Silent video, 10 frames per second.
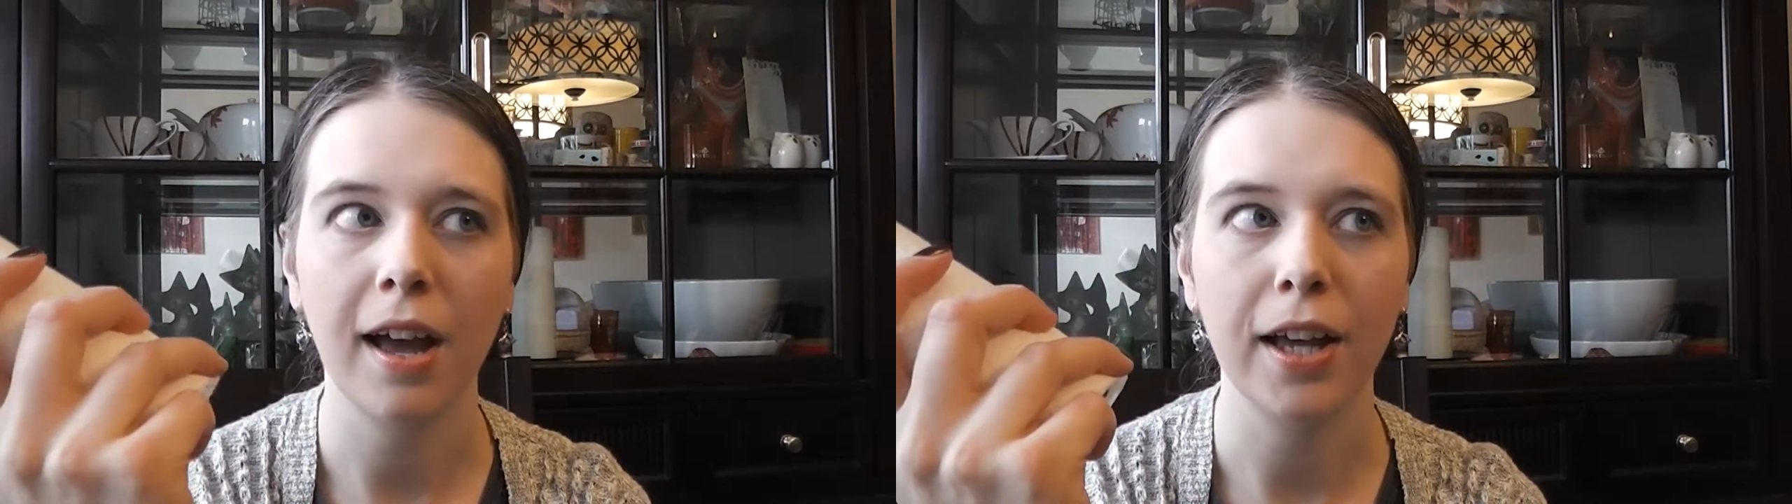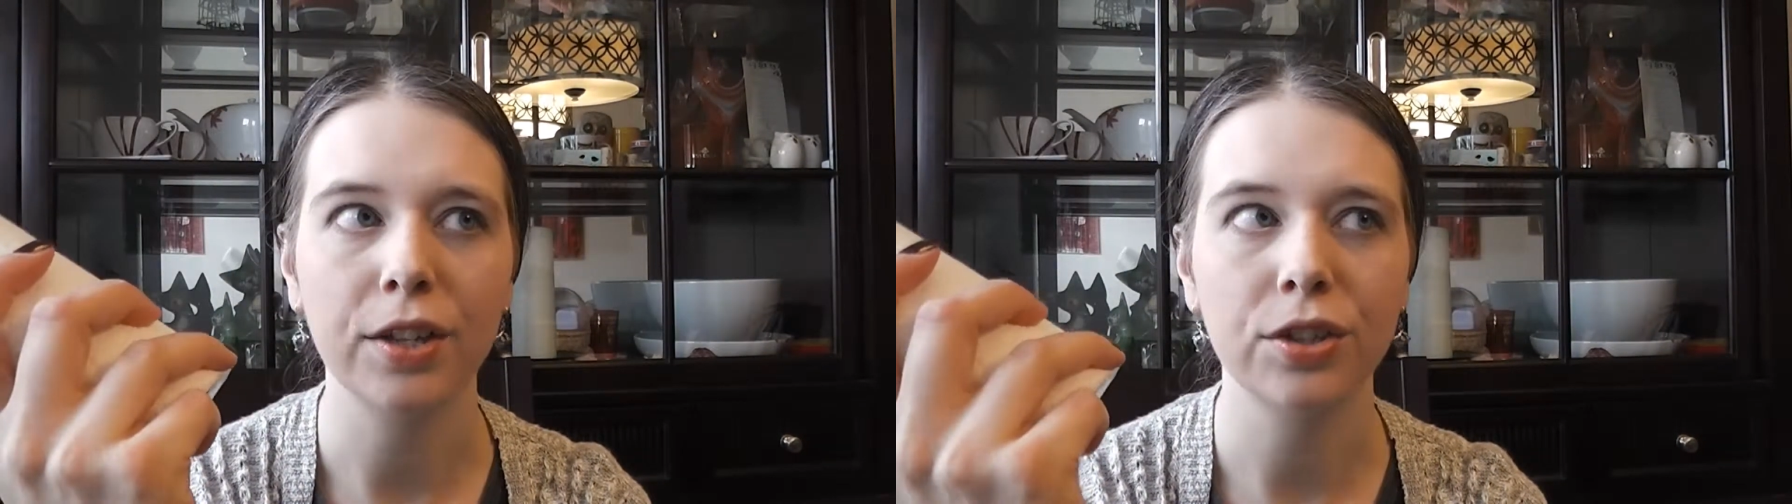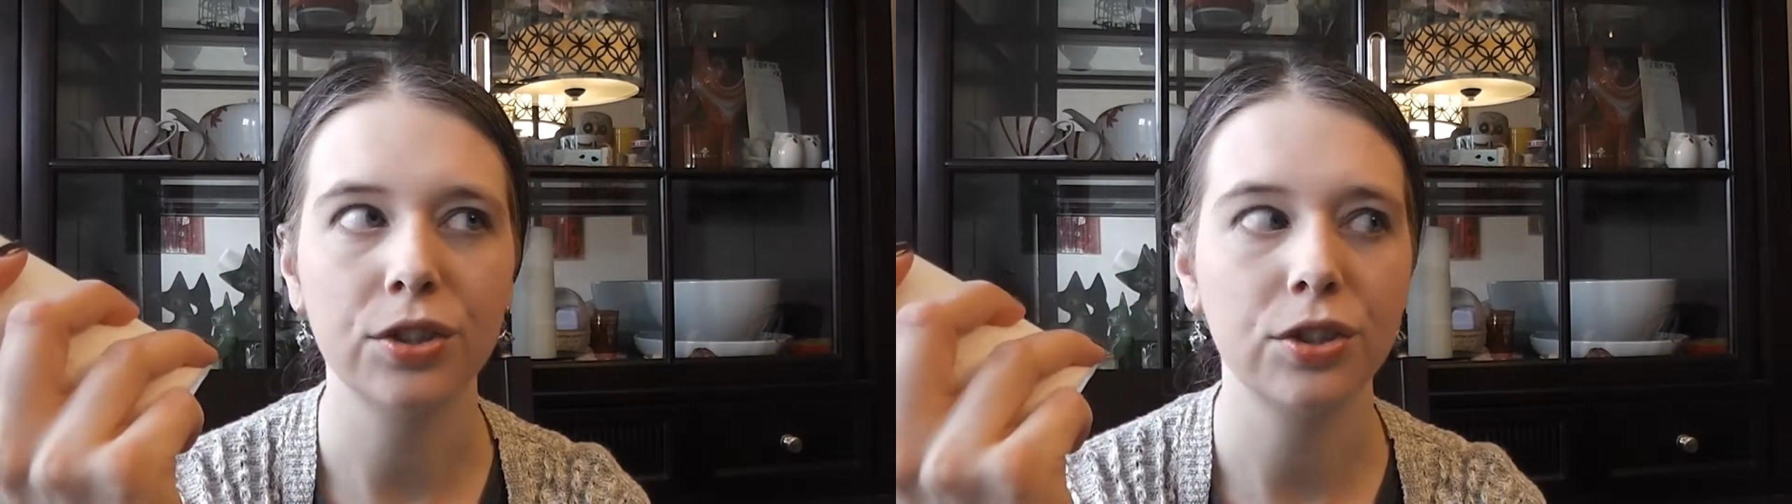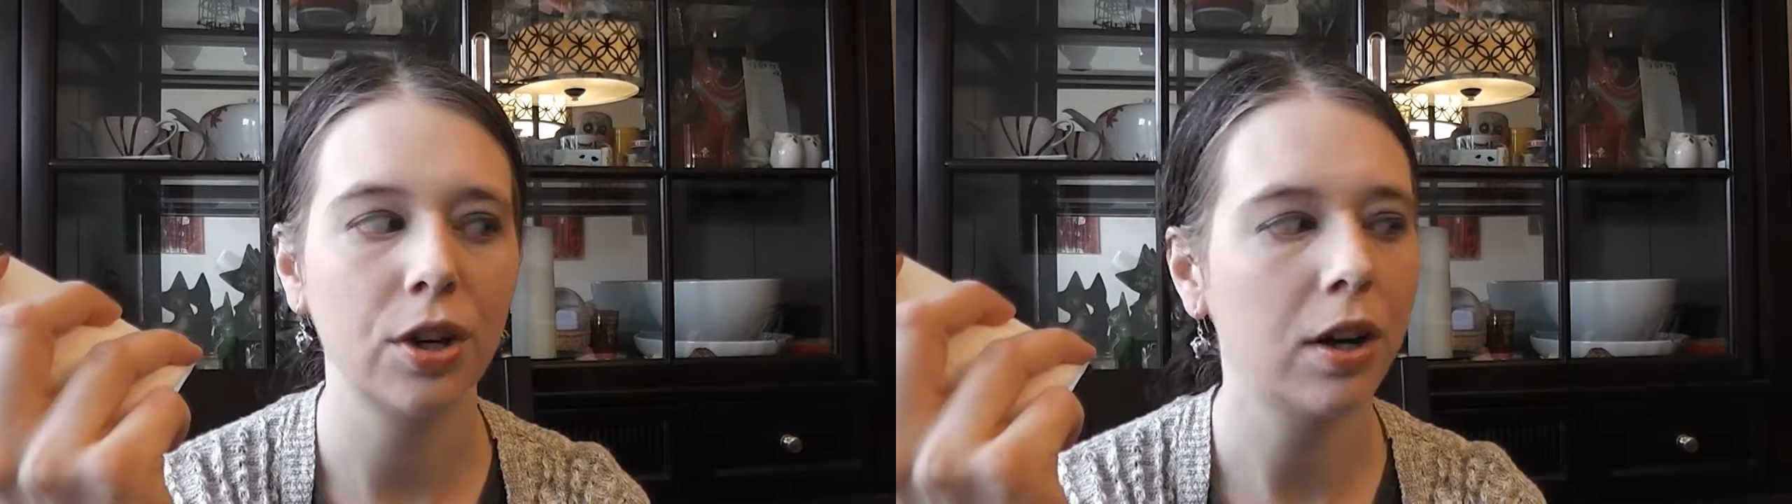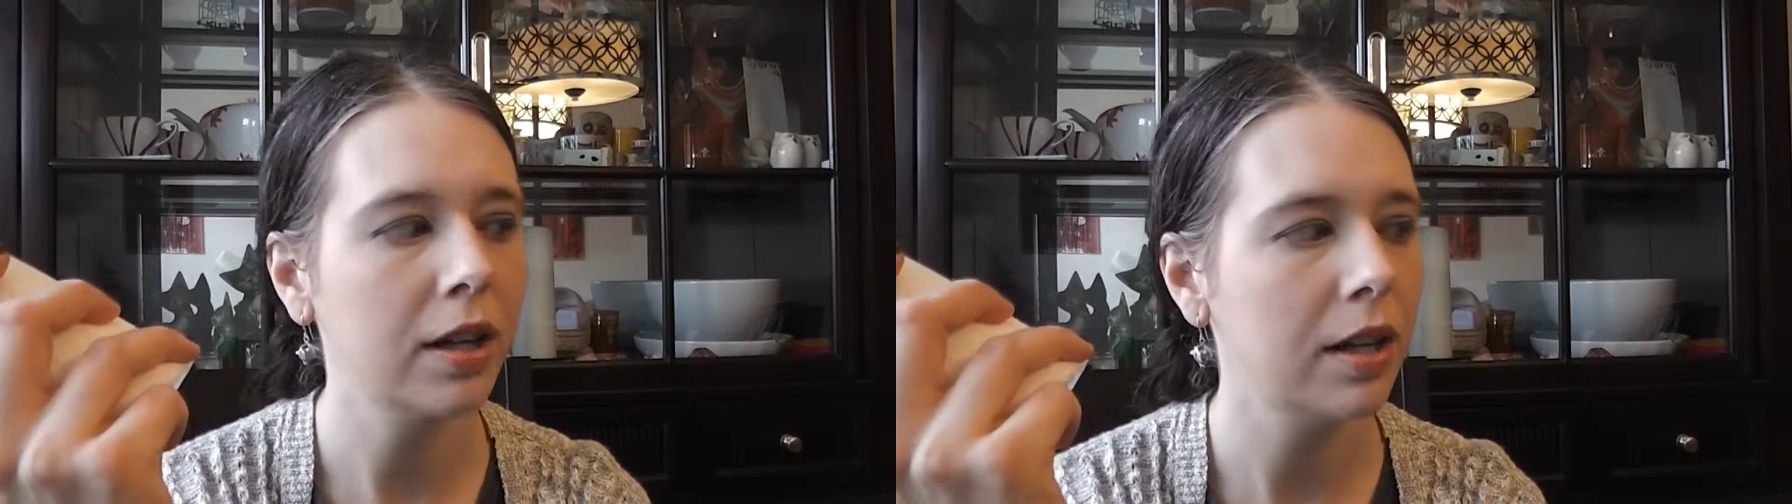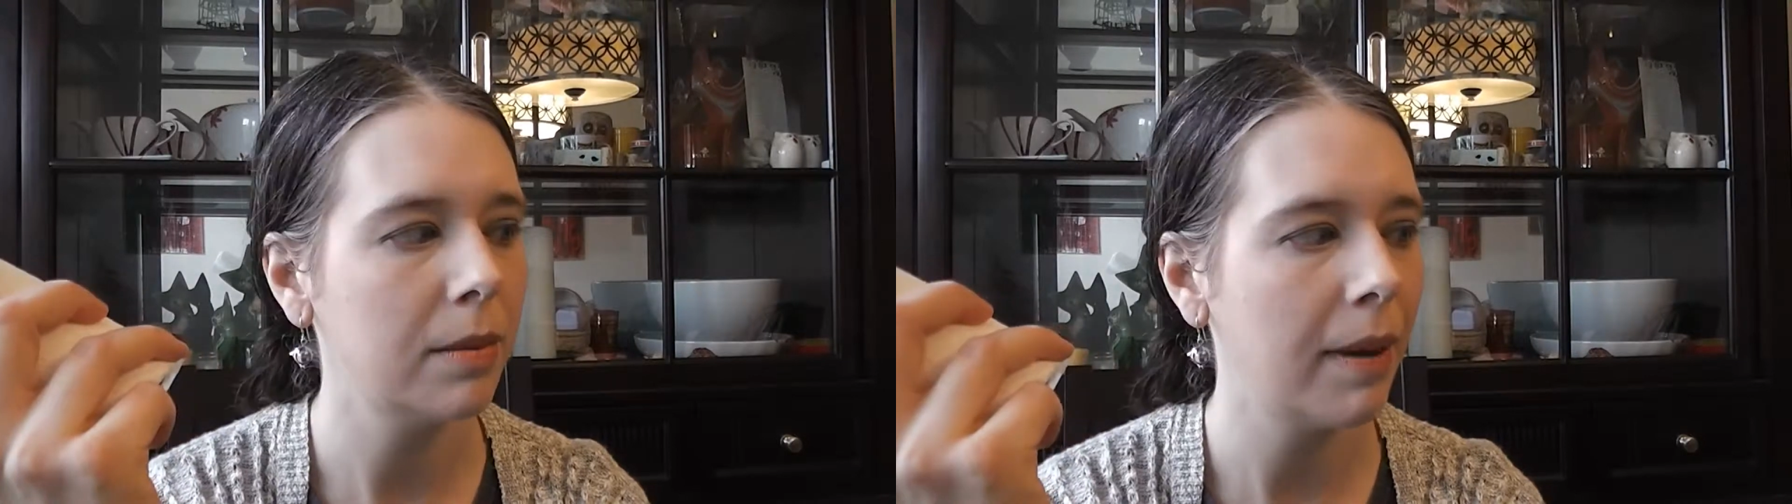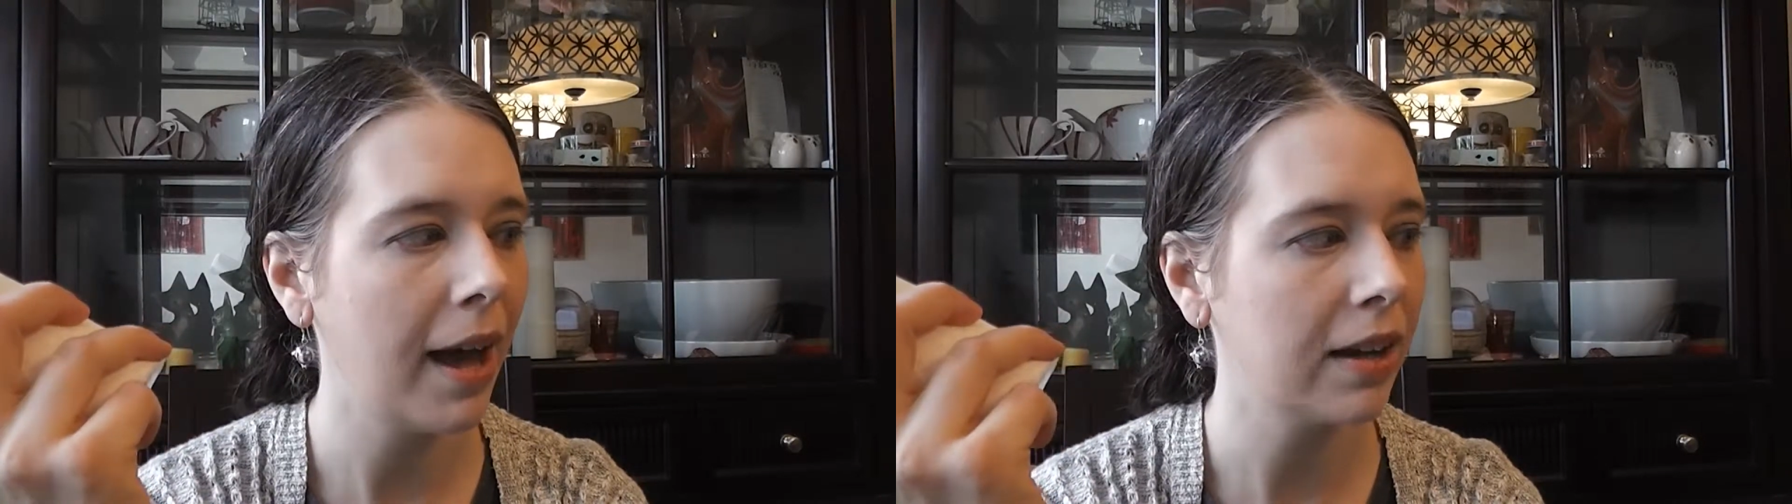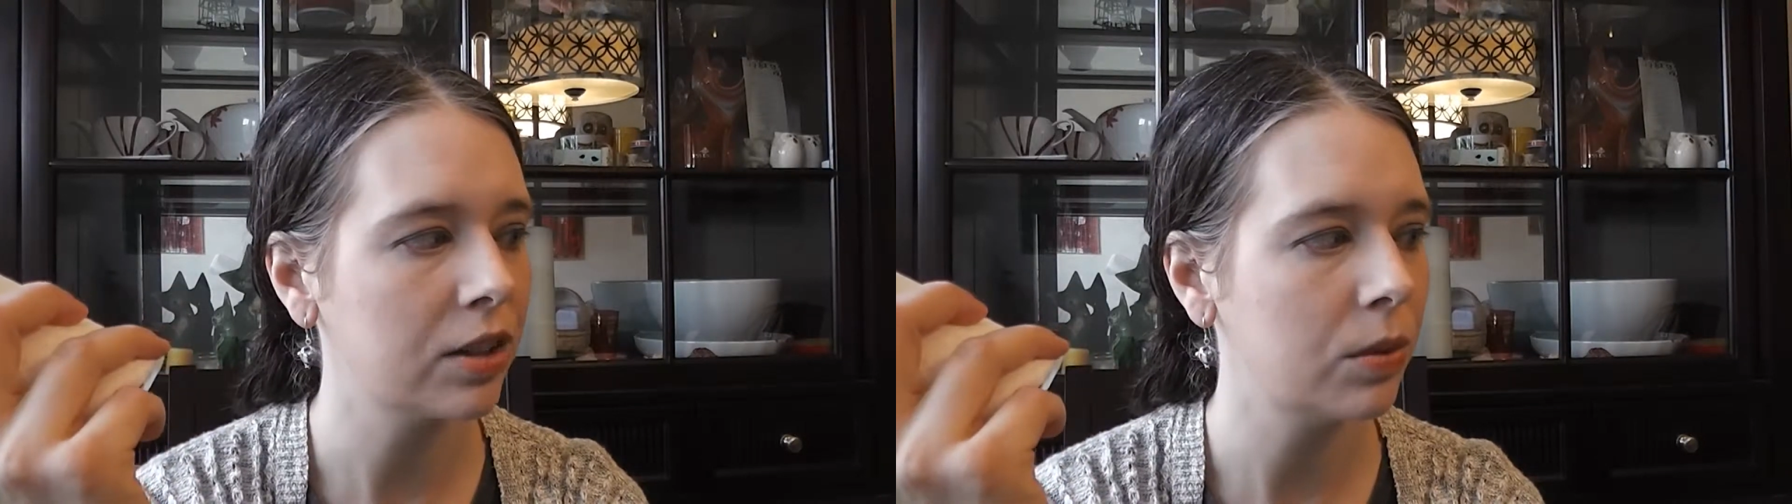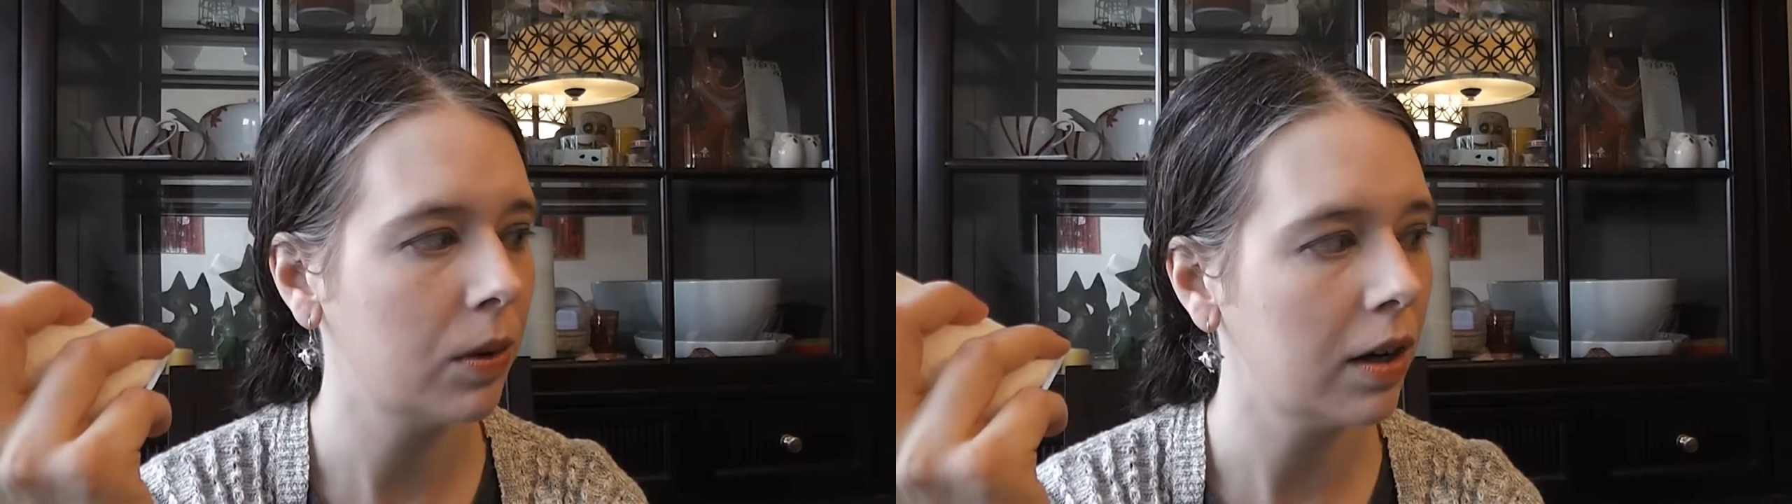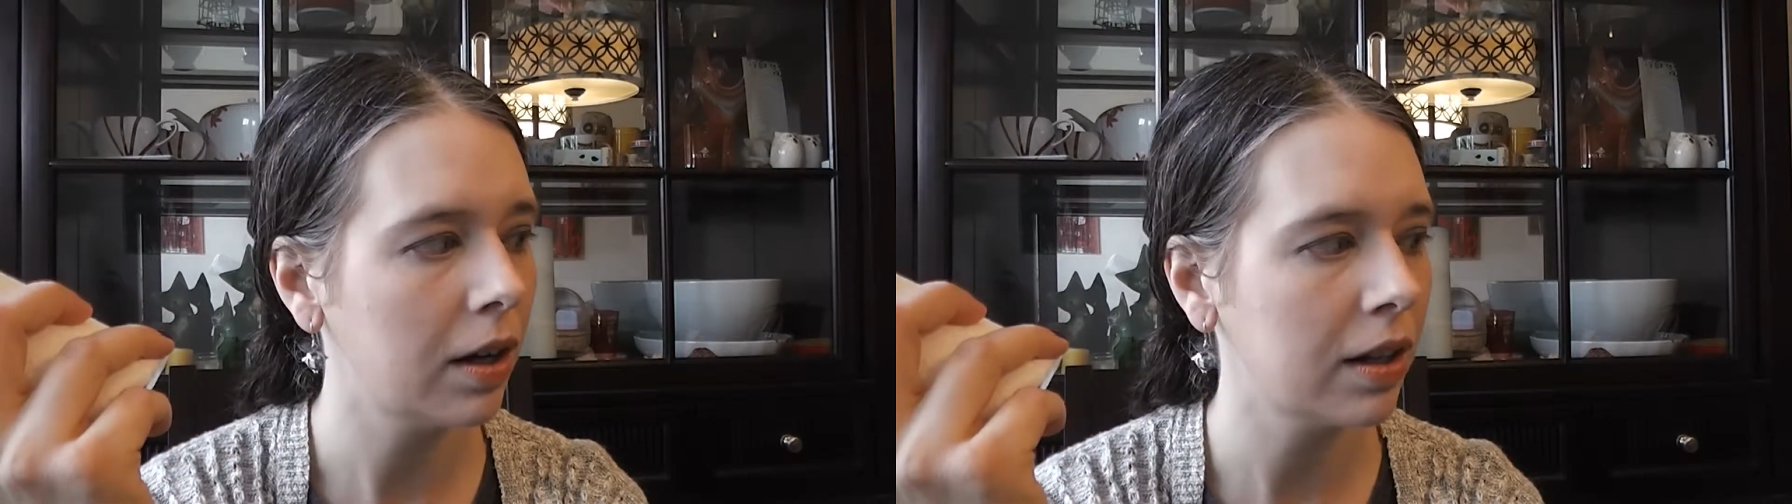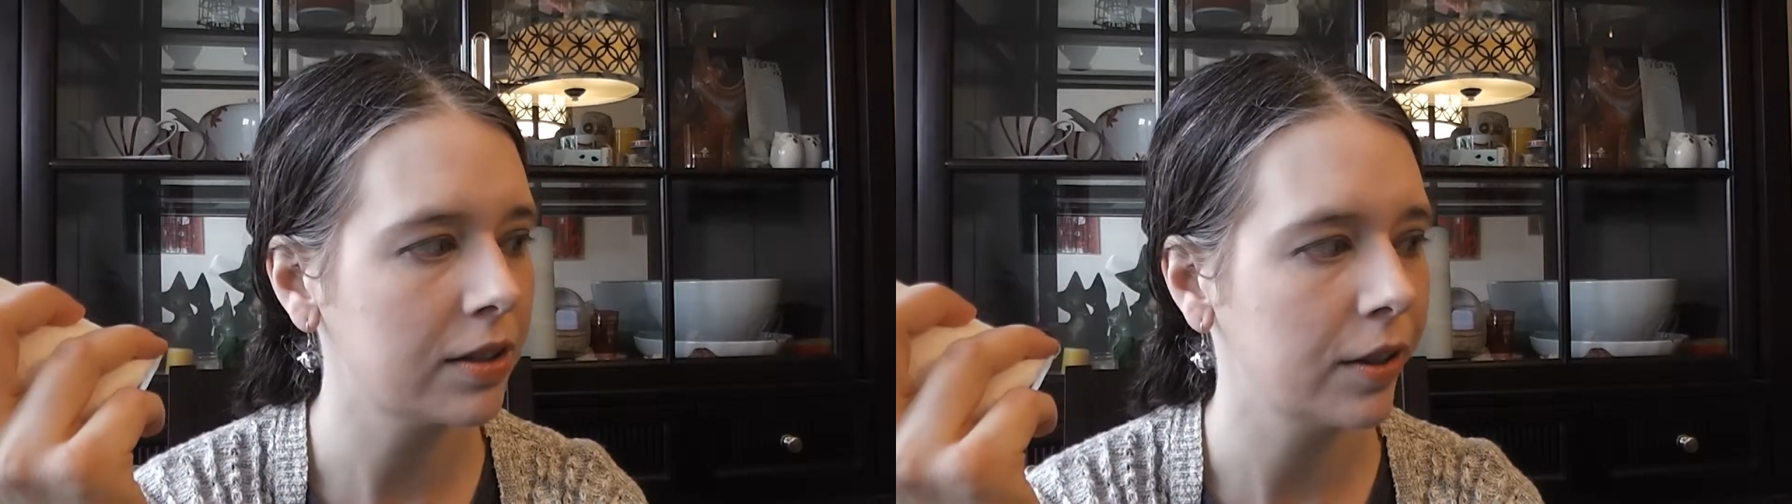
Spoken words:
I started back to work,